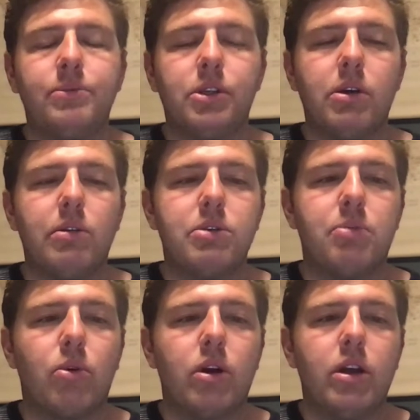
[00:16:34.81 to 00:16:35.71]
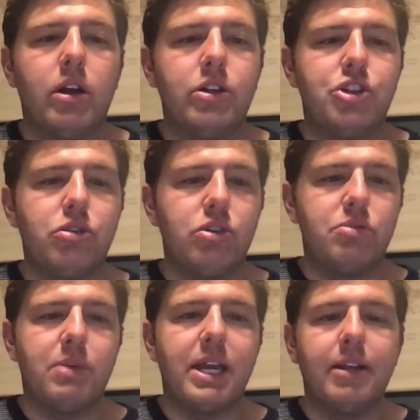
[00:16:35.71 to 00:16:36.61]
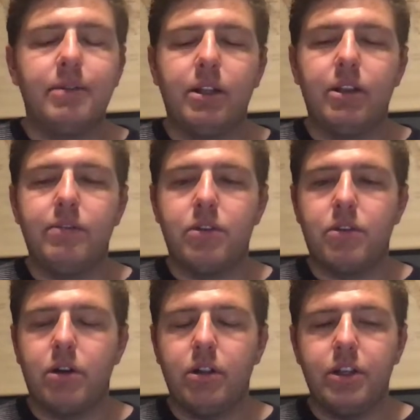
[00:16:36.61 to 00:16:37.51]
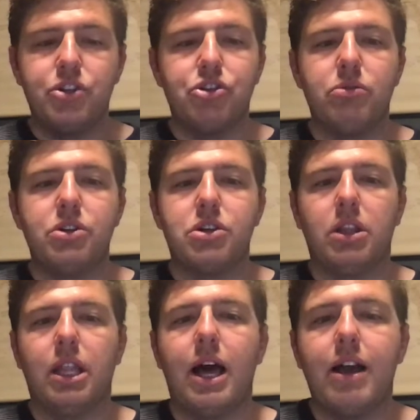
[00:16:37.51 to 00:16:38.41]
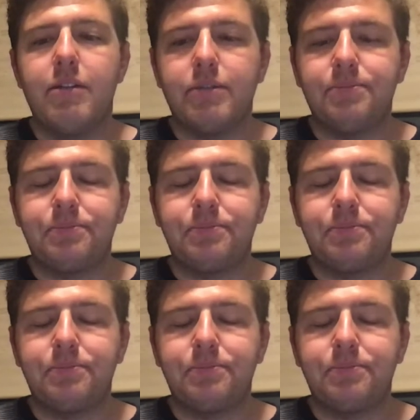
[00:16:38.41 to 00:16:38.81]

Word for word: So he was born a, a Jewish man. He lived a thoroughly Jewish life.